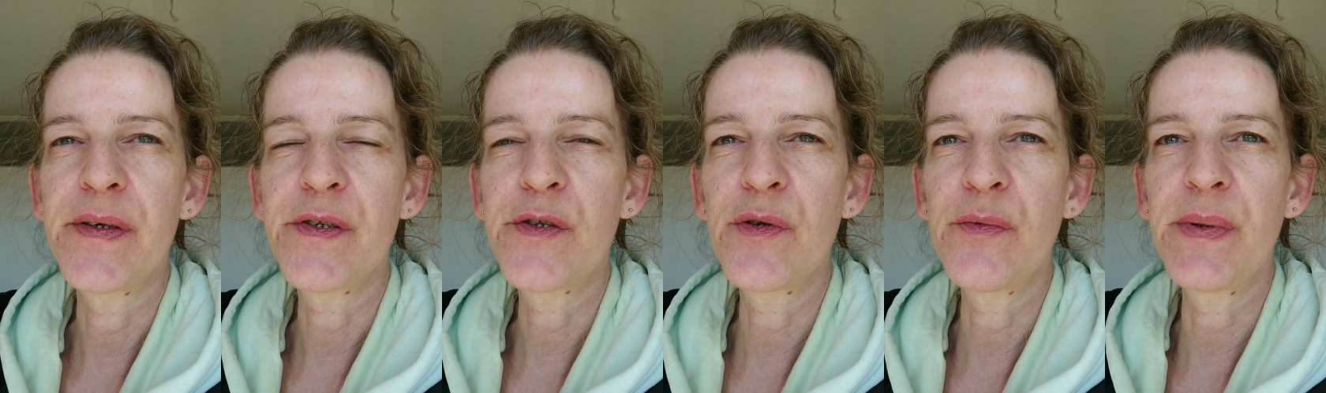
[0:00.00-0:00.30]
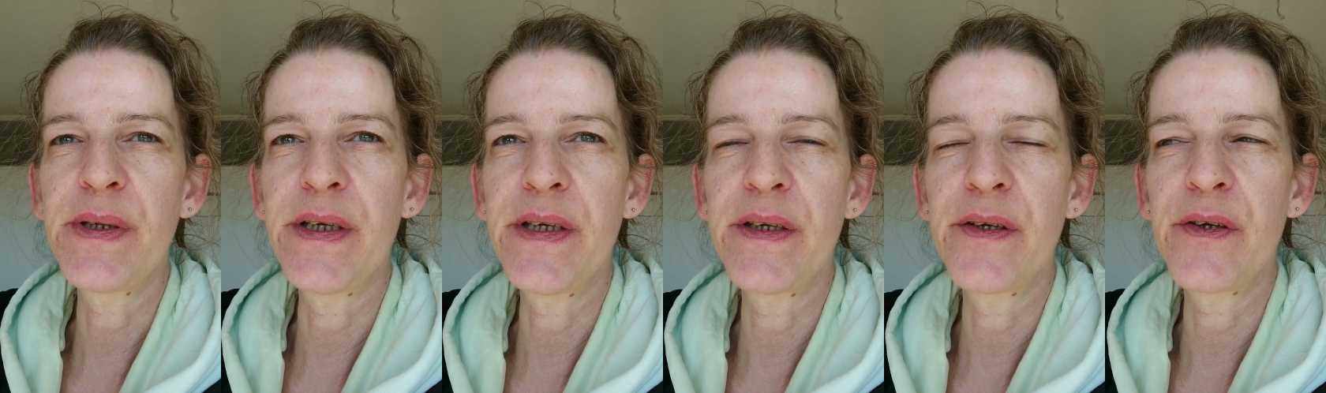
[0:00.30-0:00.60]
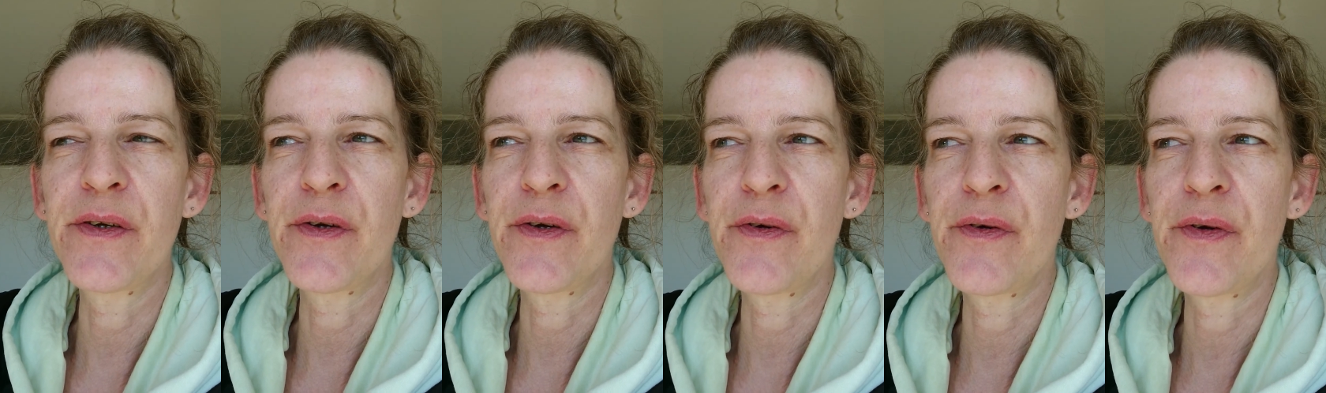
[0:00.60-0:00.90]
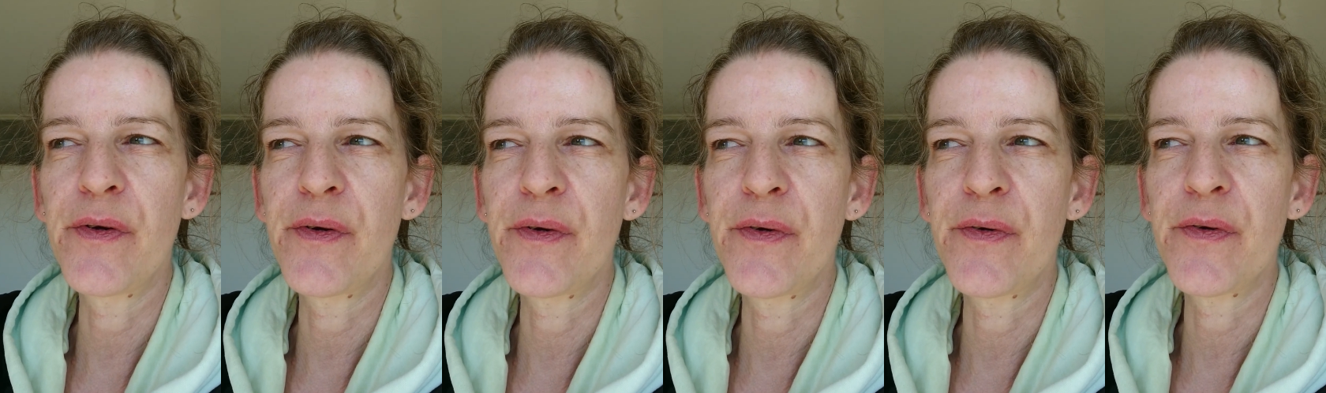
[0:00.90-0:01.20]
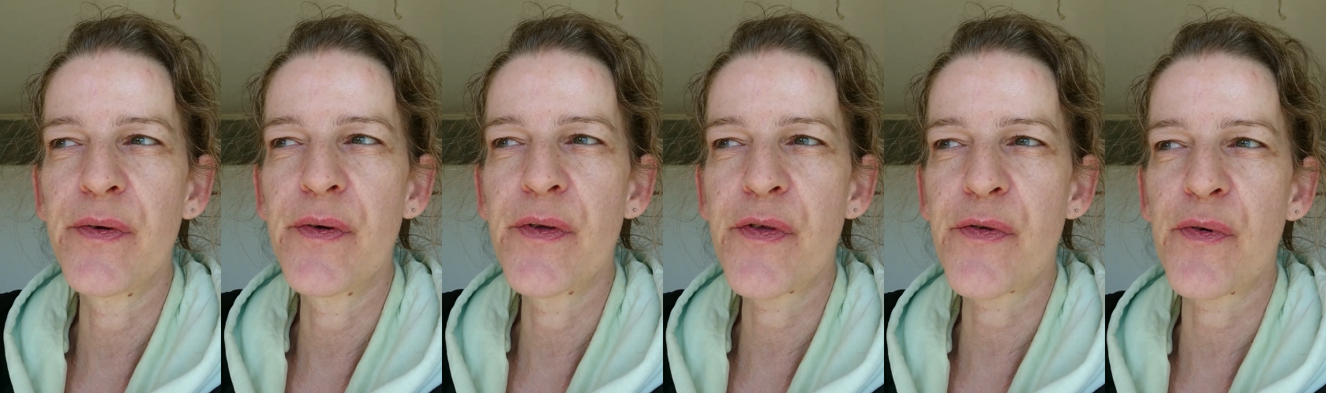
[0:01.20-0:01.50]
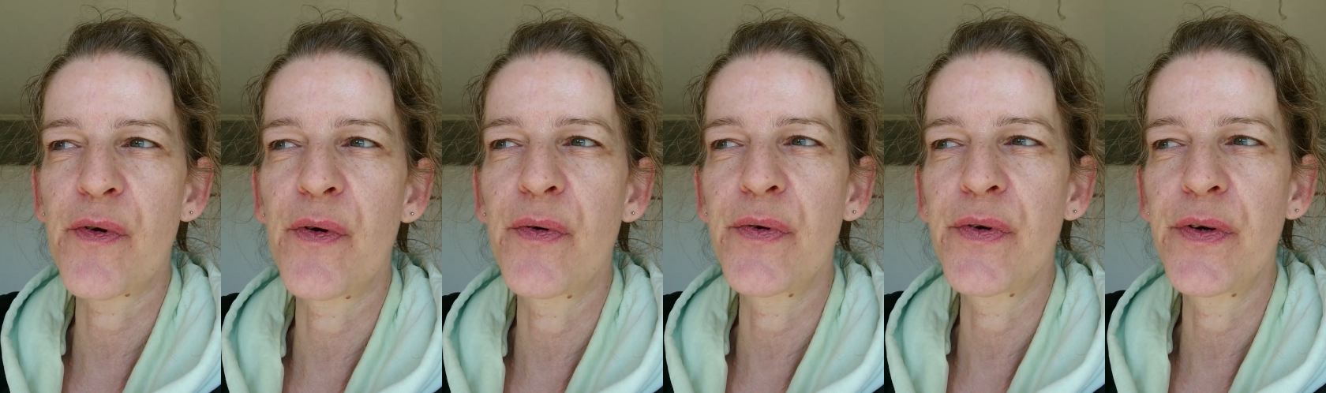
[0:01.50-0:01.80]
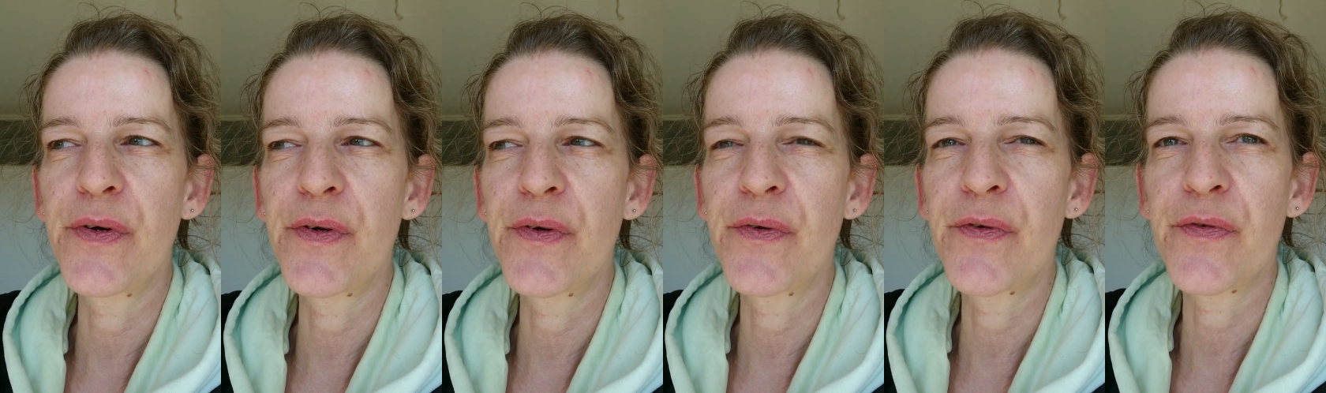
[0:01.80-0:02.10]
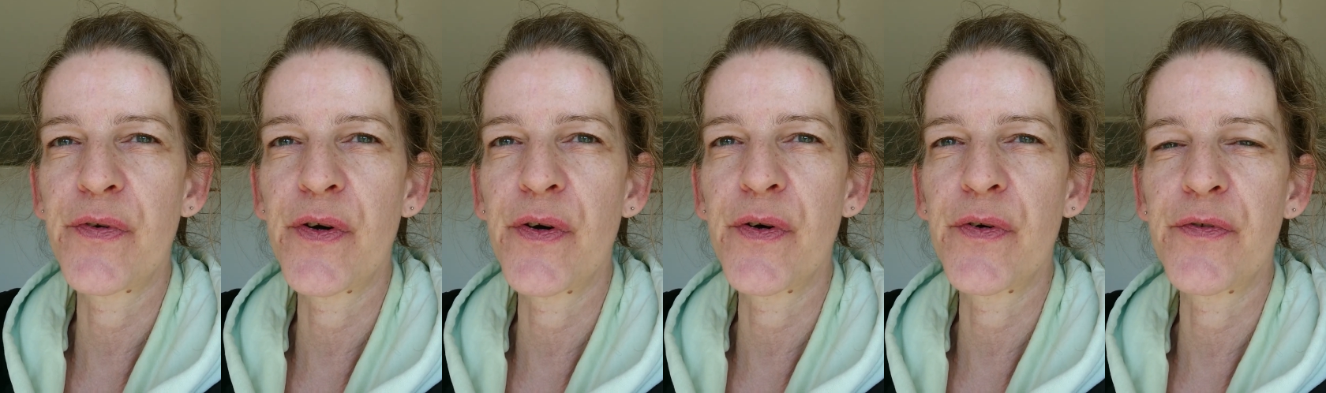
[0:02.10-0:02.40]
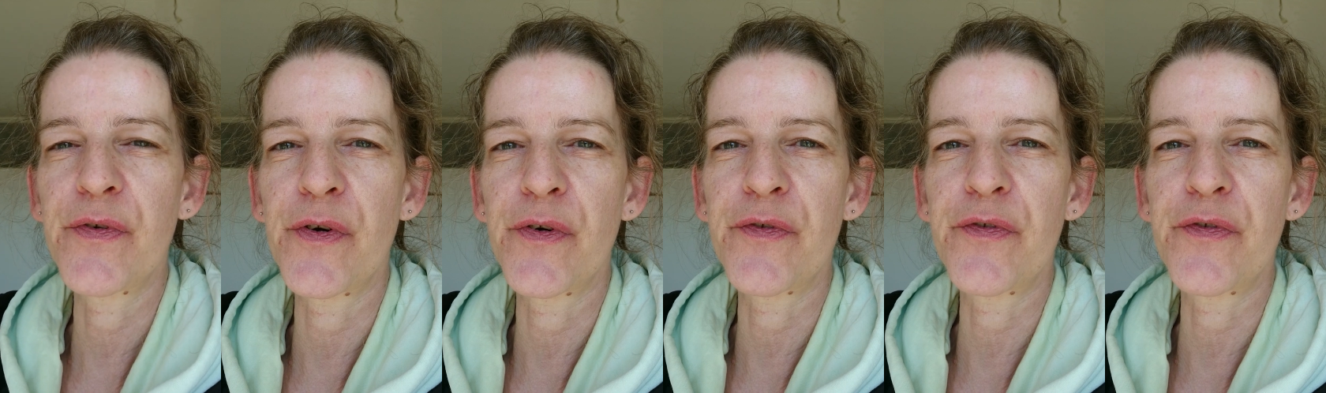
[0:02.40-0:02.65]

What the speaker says: to be thrown for